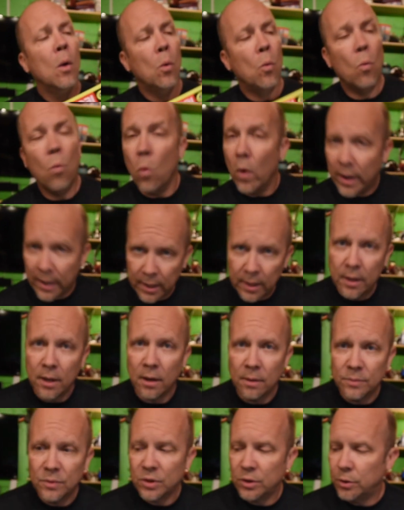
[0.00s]
when it
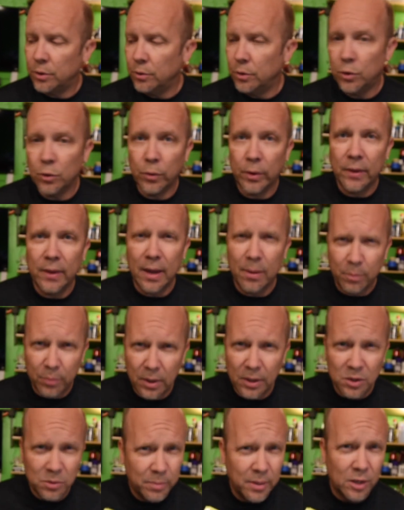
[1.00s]
comes to doing that,
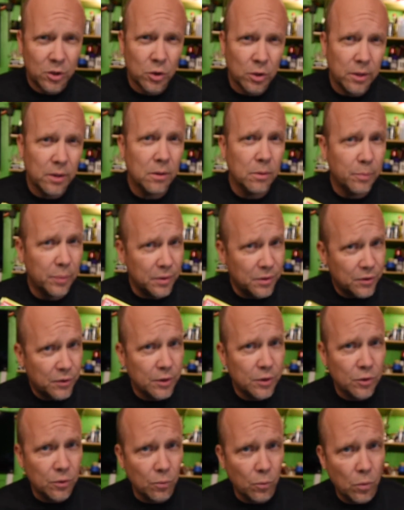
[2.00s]
especially the
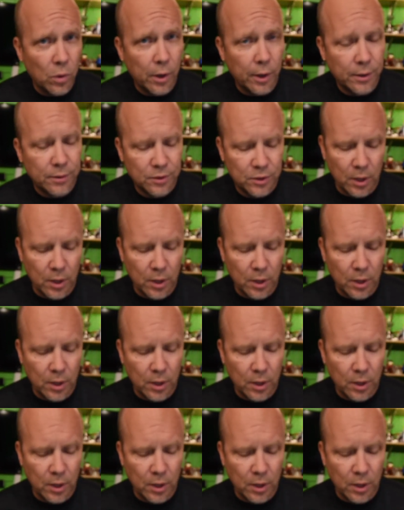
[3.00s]
precision work.